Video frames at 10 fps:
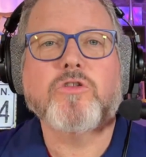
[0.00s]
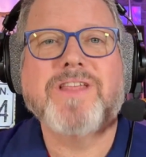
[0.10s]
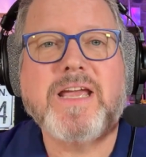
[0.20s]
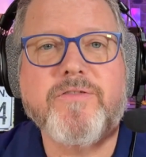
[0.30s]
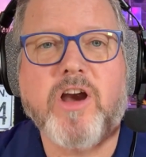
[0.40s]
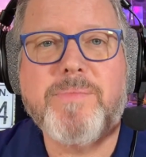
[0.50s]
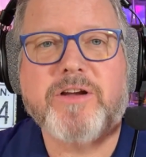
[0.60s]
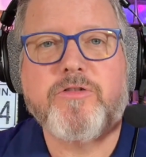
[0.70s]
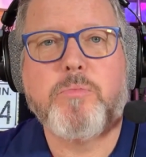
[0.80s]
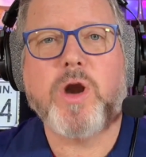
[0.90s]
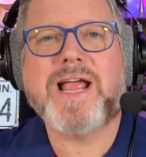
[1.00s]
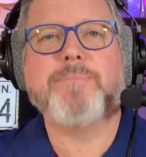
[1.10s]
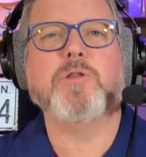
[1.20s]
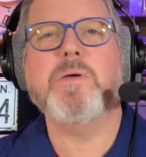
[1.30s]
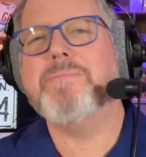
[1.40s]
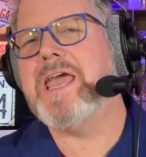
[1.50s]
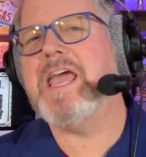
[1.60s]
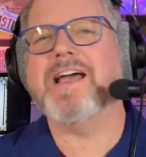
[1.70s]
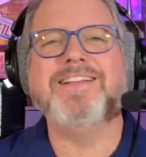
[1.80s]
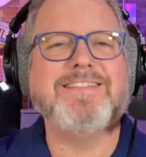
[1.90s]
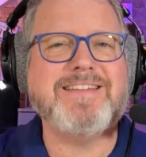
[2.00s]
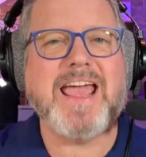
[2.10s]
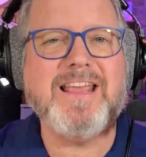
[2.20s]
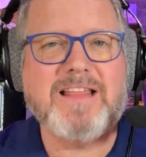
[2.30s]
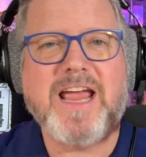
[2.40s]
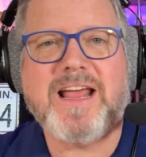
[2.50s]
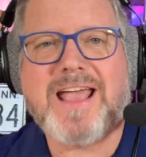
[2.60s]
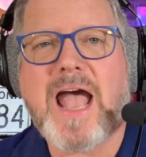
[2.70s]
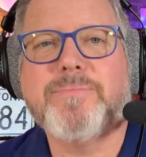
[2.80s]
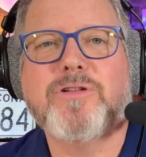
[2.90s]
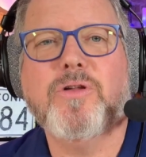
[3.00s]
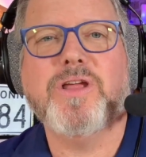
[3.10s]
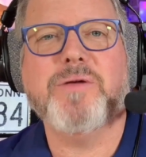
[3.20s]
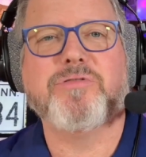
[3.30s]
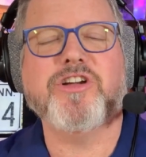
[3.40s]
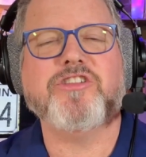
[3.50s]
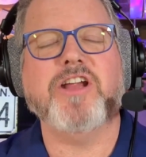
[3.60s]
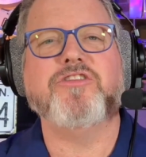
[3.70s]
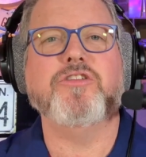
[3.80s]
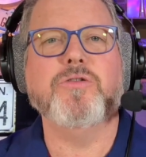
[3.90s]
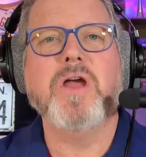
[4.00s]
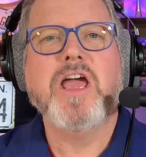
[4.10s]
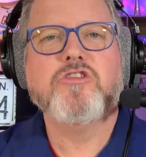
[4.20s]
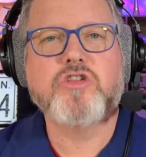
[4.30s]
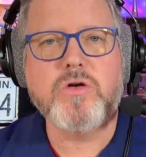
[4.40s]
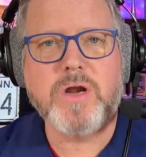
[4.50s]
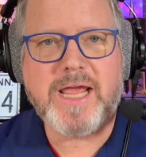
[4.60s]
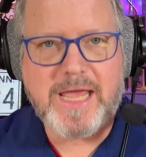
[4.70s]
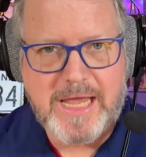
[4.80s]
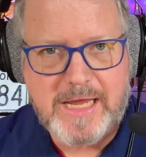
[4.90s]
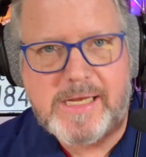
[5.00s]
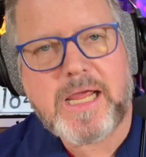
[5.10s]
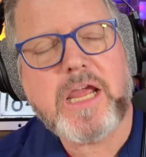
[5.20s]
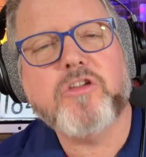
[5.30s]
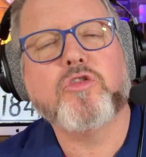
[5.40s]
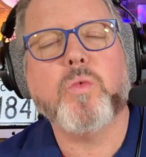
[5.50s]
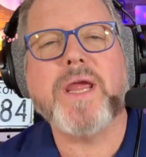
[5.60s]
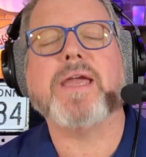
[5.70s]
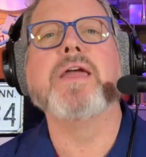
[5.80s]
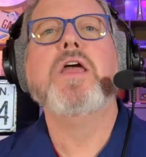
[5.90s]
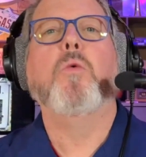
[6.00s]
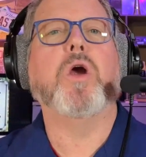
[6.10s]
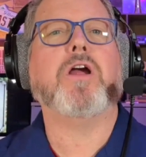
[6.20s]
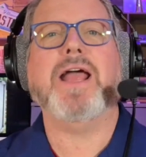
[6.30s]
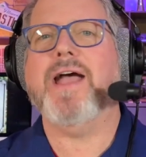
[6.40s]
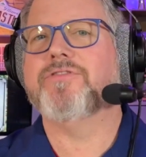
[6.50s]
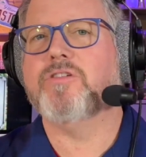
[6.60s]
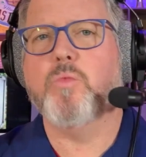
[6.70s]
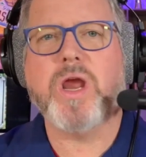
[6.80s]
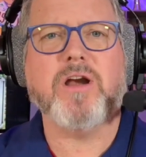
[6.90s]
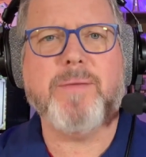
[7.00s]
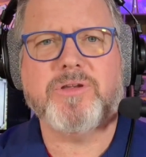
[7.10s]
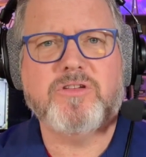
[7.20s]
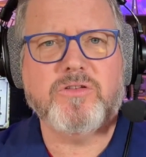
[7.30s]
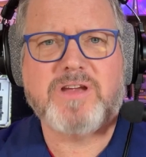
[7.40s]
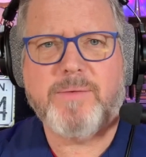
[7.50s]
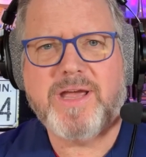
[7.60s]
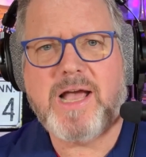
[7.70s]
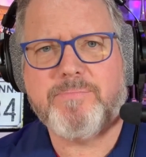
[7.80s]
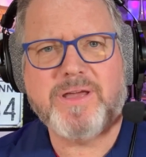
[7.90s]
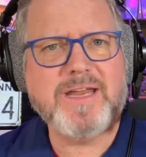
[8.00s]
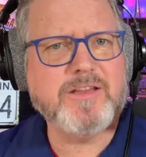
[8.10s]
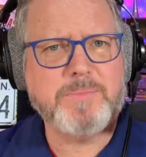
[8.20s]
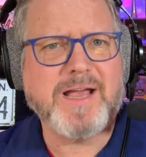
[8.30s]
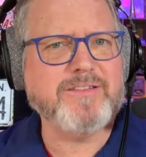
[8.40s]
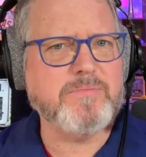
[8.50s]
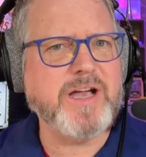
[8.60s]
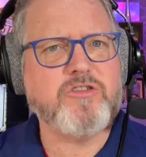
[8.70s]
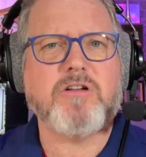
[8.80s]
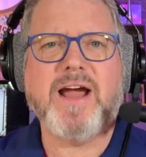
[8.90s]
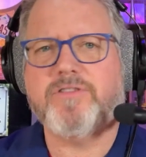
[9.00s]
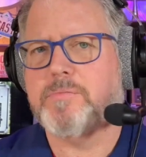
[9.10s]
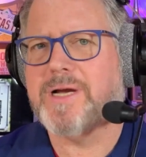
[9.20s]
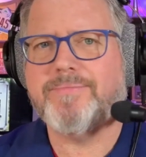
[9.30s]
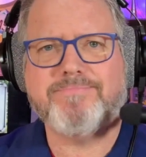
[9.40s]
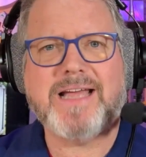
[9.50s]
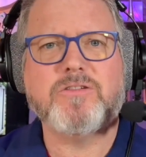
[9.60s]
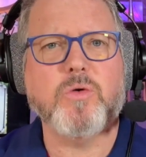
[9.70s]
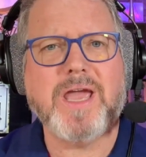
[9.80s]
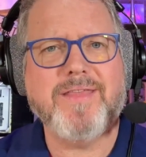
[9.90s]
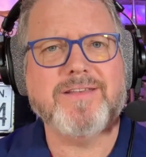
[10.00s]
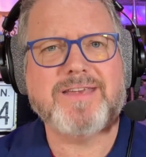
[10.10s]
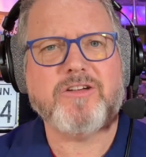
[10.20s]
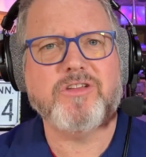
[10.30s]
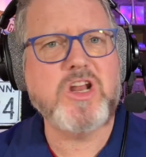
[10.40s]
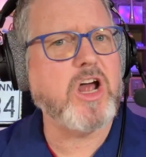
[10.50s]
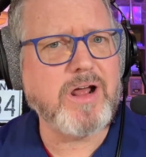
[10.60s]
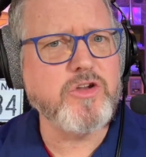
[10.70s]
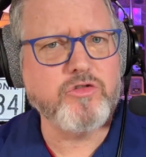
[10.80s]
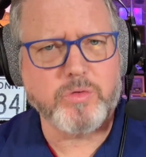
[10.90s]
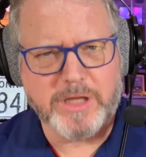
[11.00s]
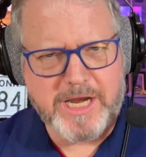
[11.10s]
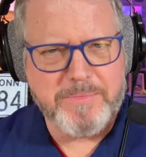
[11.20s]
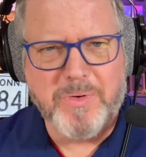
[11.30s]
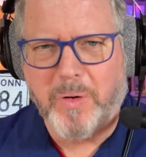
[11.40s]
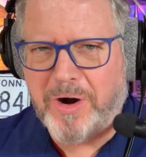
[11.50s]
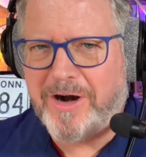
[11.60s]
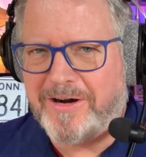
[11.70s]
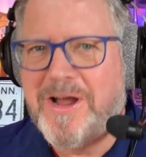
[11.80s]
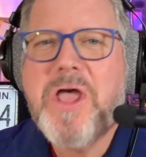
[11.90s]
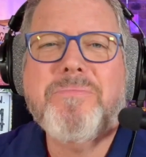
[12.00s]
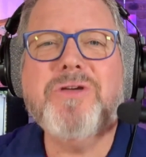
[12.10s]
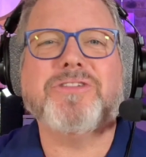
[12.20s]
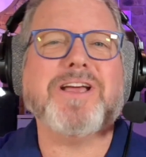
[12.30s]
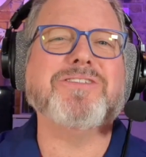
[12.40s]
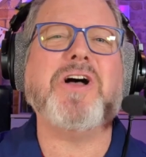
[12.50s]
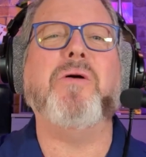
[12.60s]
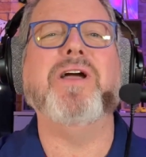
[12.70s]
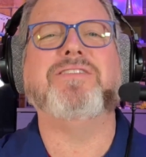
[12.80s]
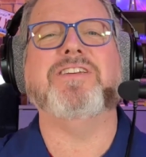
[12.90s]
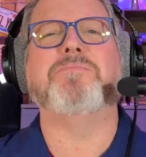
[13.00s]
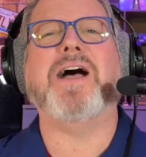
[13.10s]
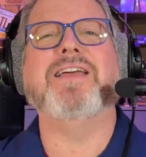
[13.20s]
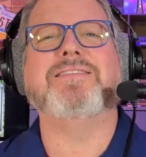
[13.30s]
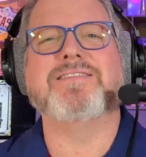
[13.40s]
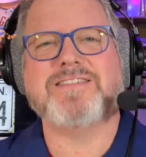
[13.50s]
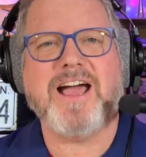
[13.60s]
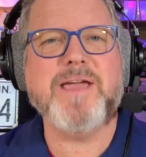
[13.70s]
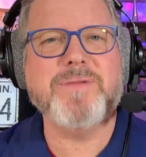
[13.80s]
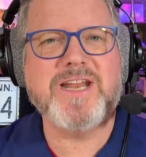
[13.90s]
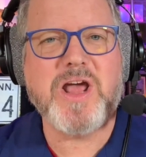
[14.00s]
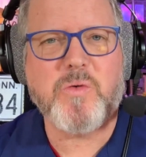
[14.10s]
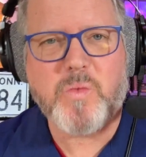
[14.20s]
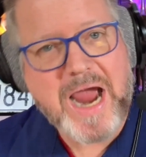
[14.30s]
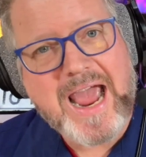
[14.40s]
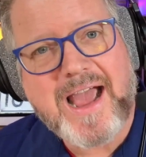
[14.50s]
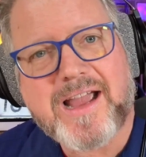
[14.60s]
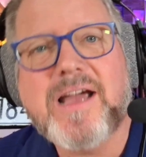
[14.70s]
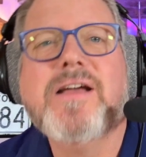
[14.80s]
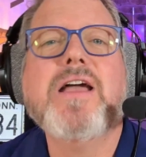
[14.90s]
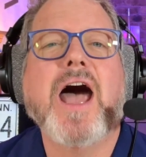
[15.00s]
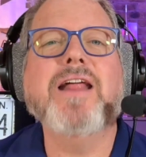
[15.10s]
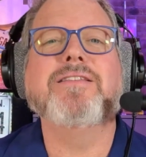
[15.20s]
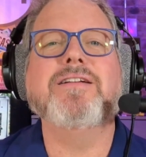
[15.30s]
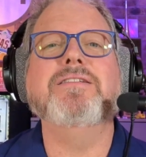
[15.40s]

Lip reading: thank you very much for putting up with me being a day late. I absolutely appreciate you tuning in each week. We're going to have some weird episodes coming up, and it's because of my travel, but that's okay. That's actually not unusual anymore. Music, as always, is by Simon Wagg. And until